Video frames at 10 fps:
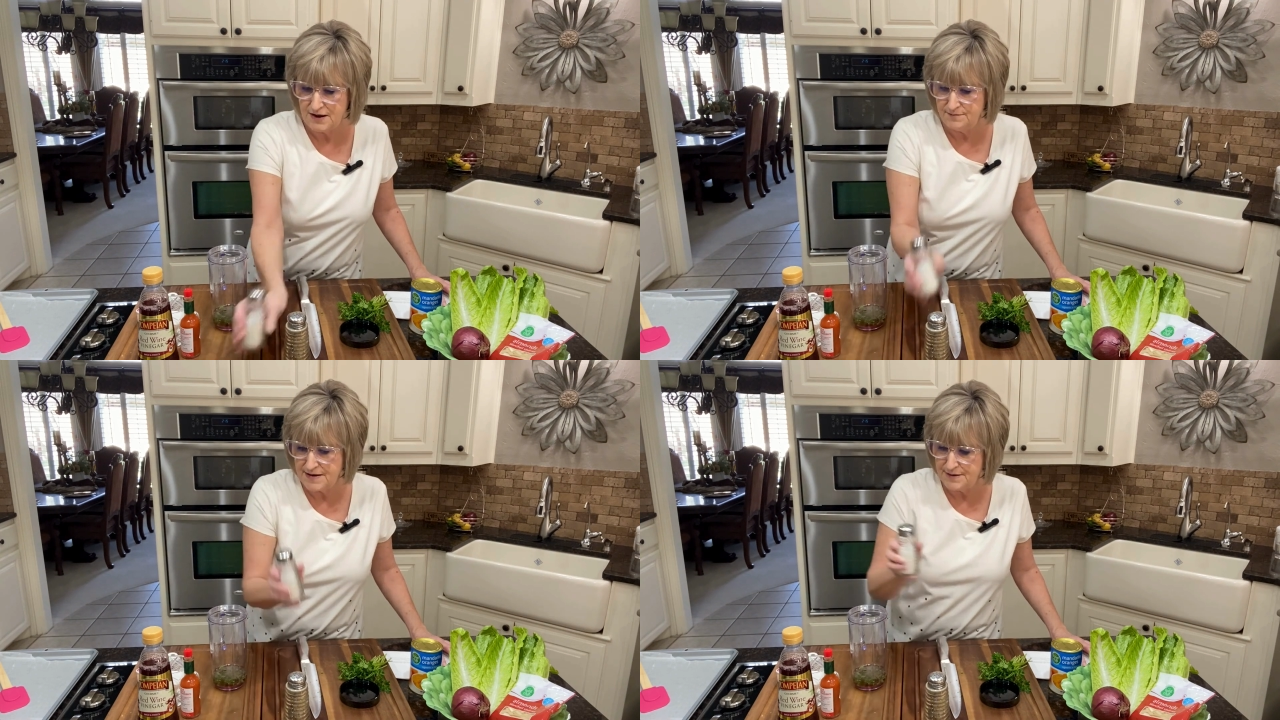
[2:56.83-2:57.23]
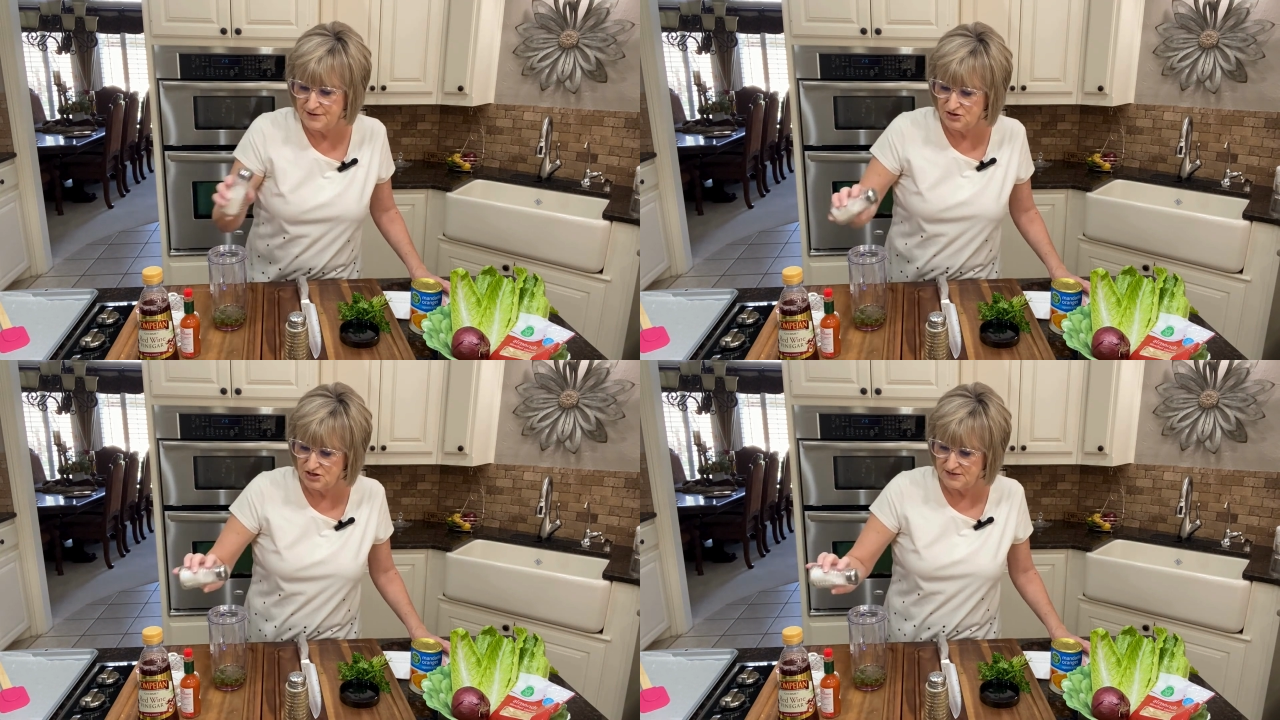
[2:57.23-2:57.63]
and
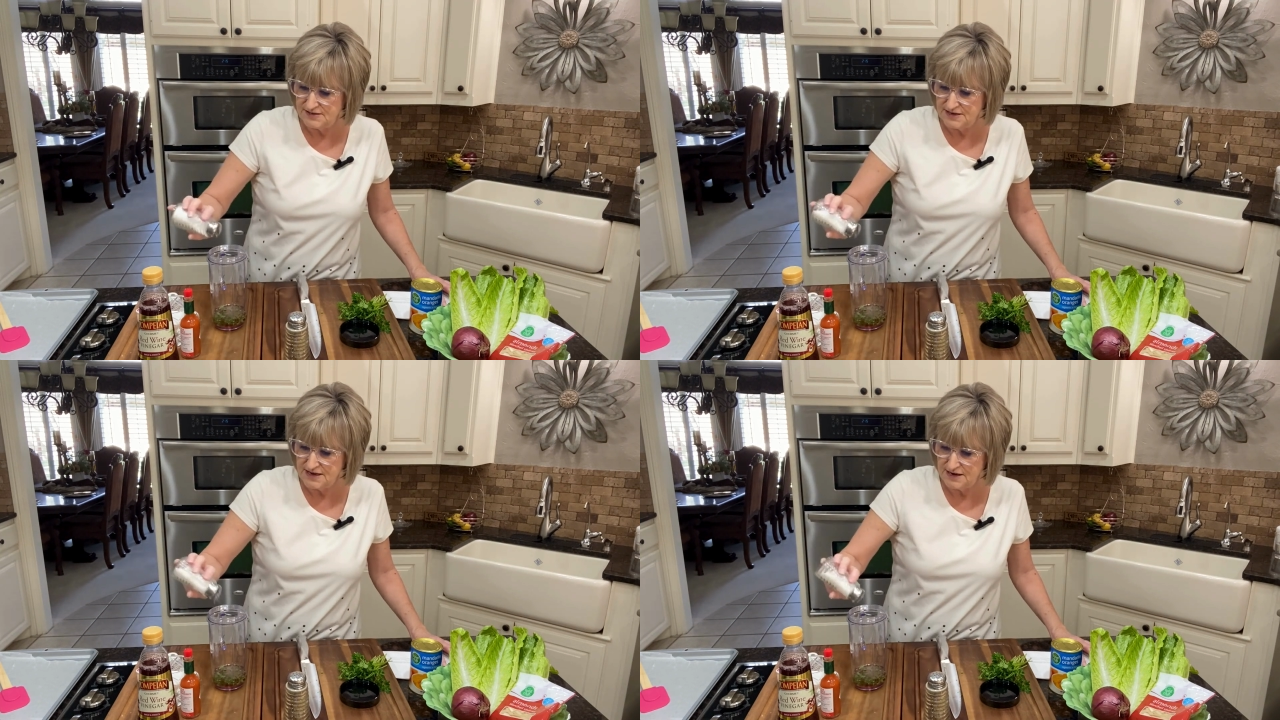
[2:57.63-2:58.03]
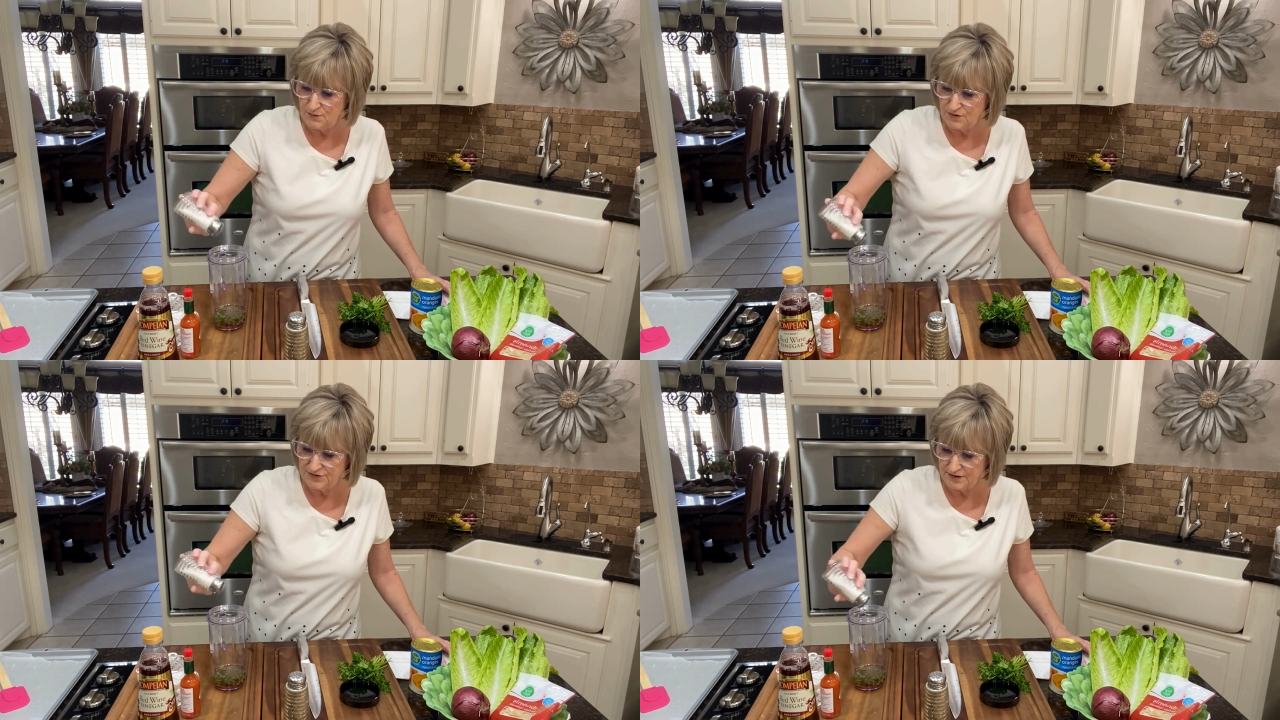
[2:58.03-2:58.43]
maybe just hit
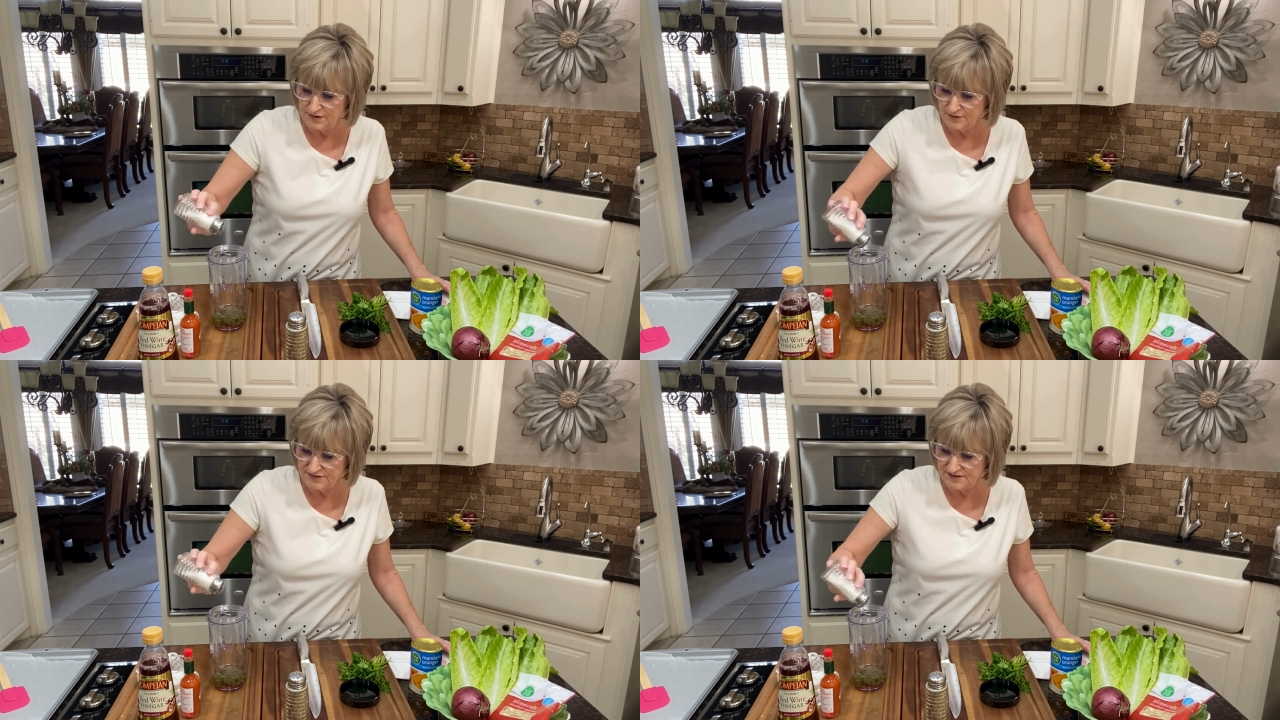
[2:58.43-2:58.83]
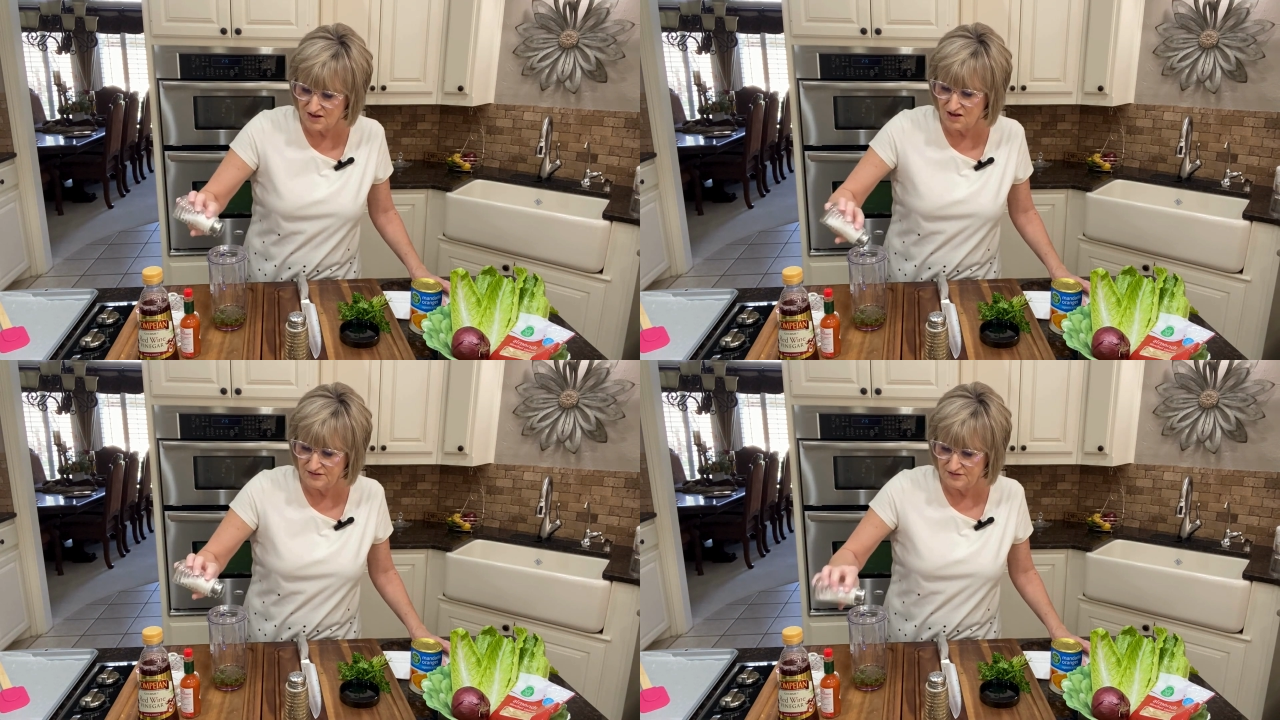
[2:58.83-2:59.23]
it with a little
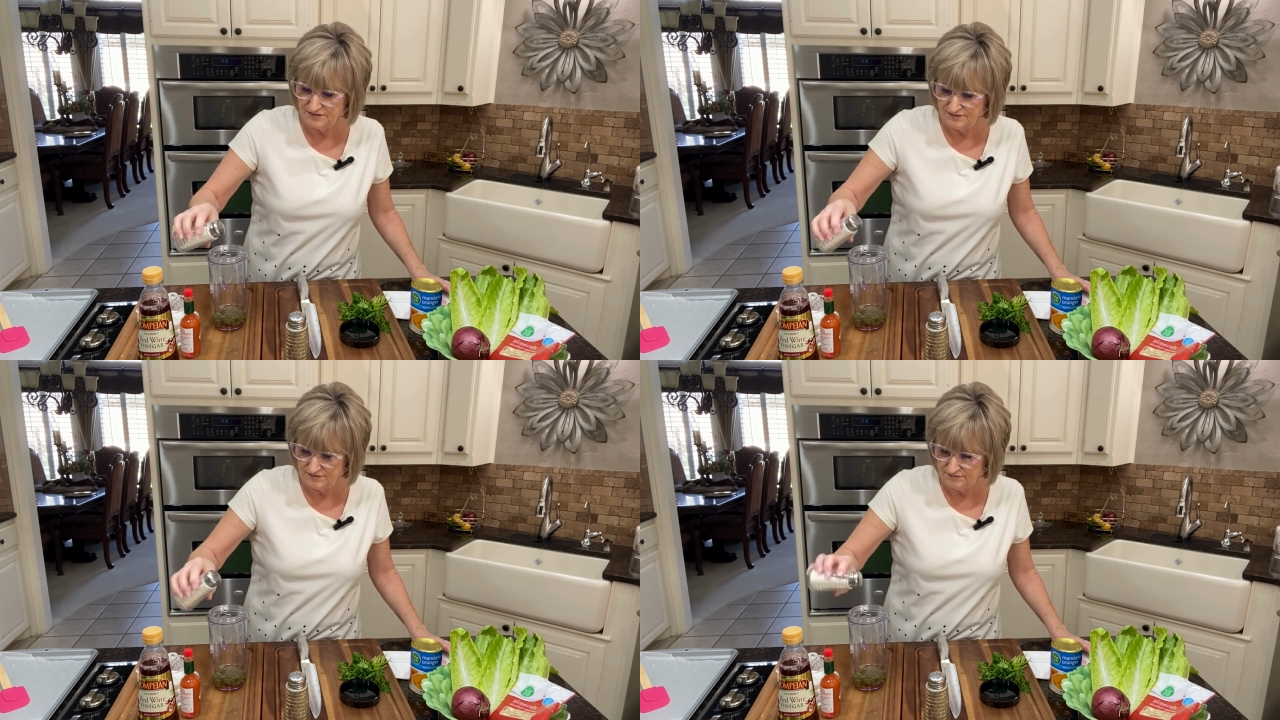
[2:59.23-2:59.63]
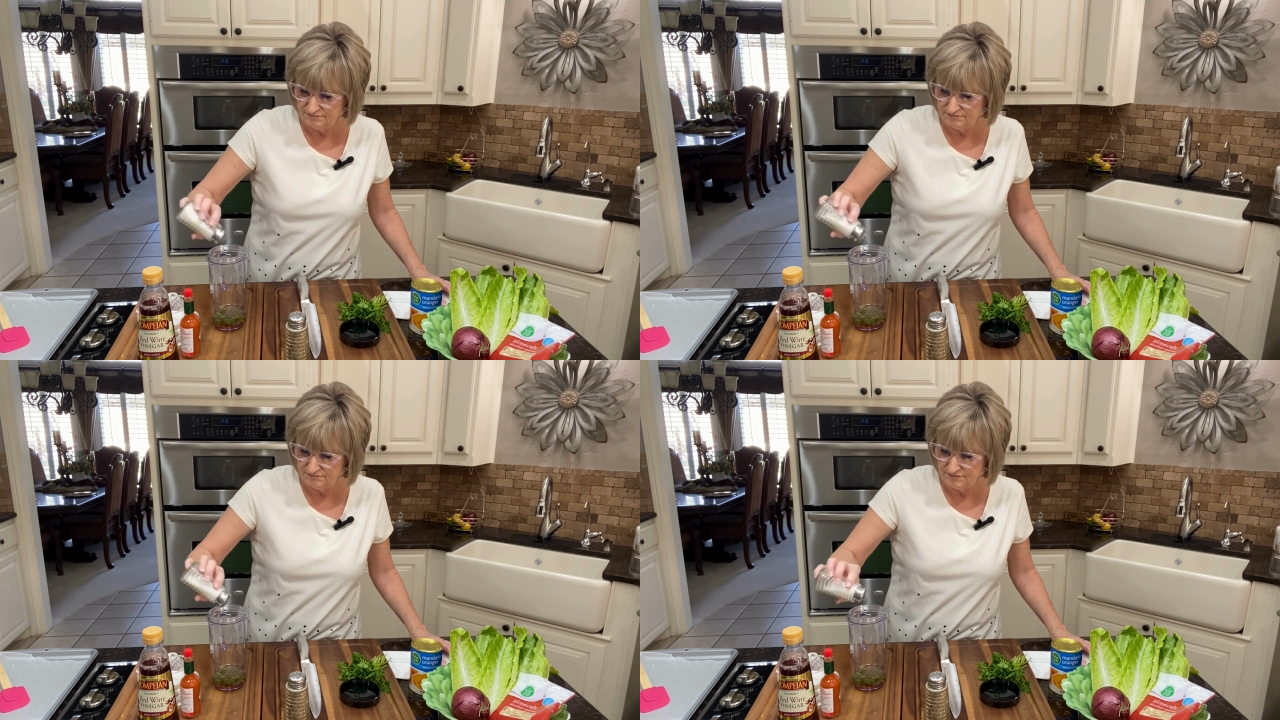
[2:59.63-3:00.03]
salt
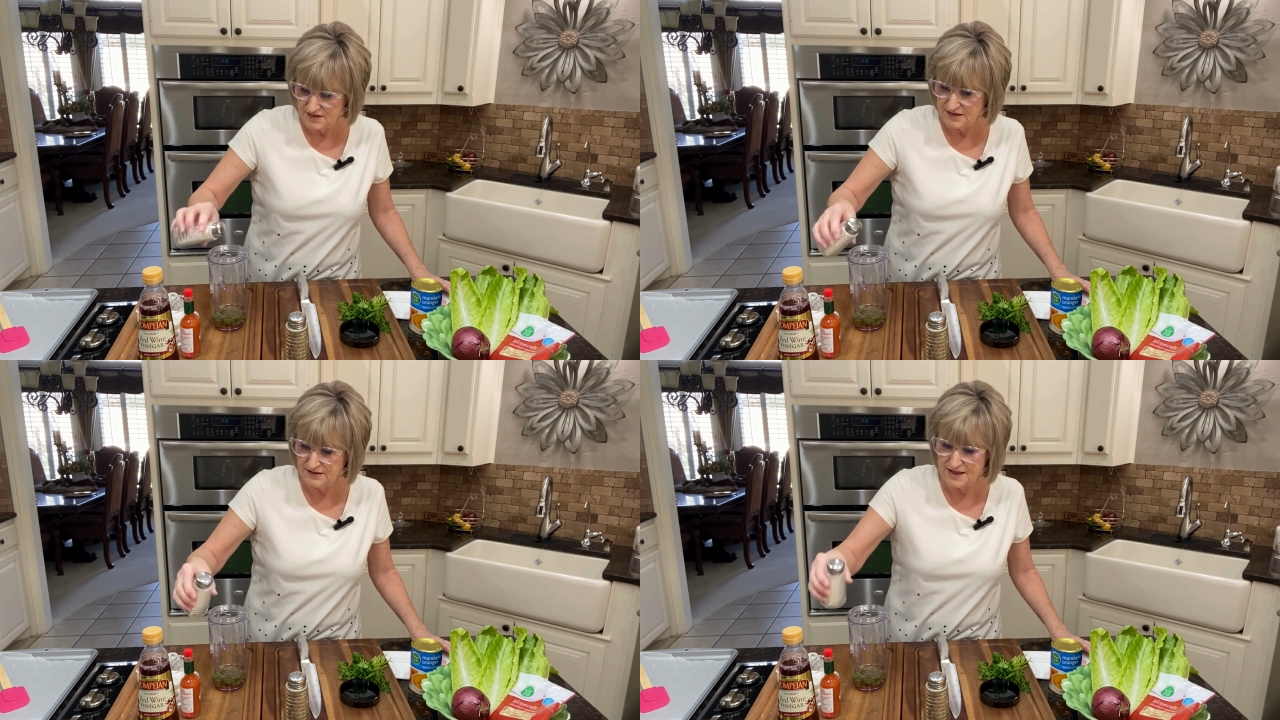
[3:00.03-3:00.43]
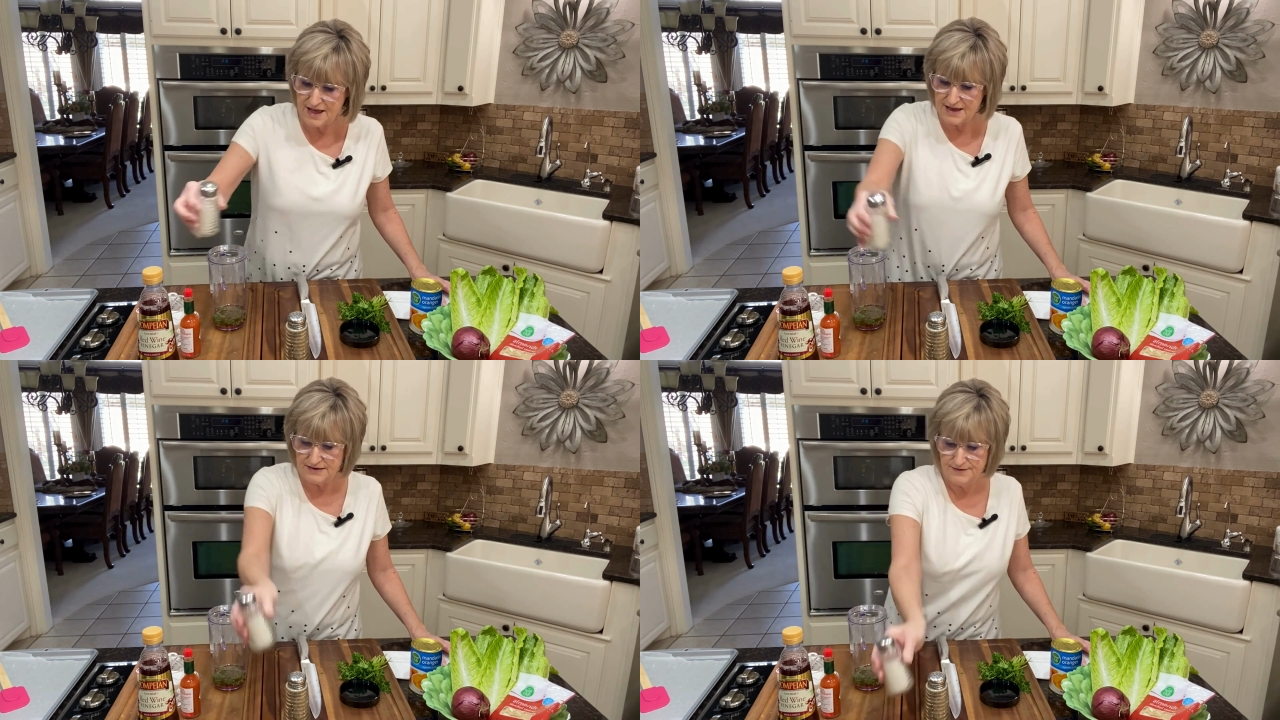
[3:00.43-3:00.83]
like
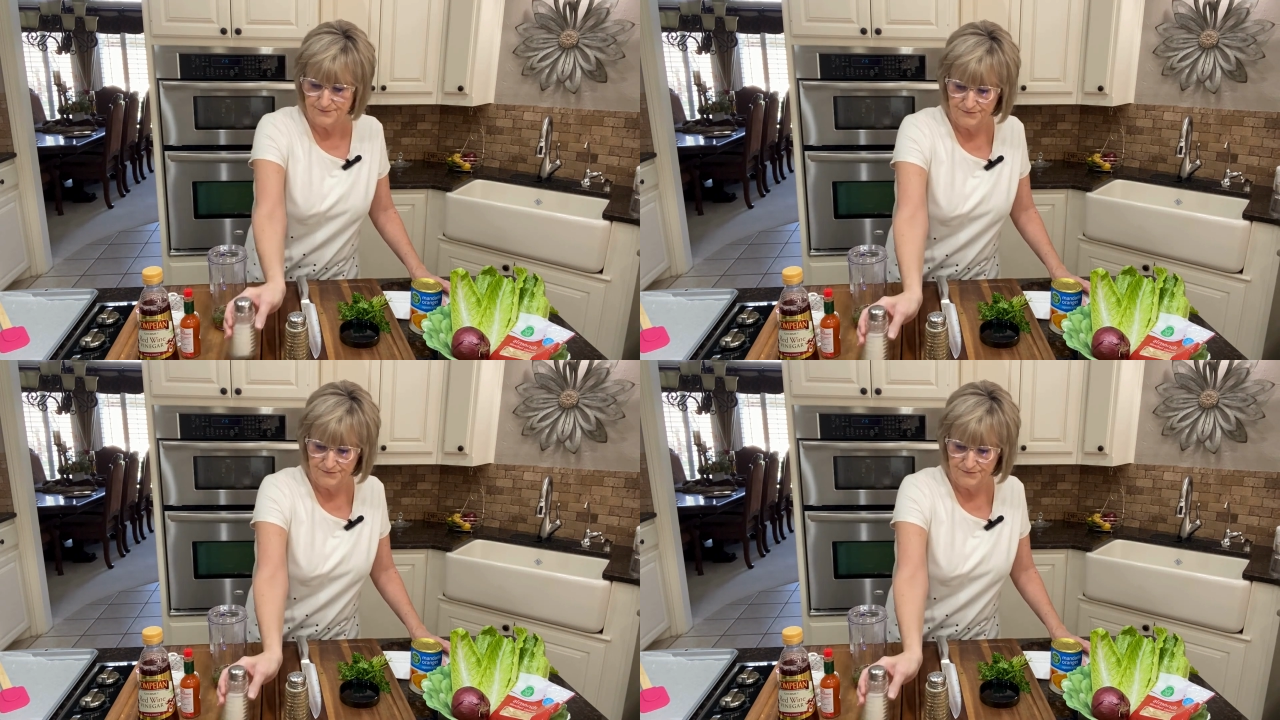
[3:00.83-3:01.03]
that.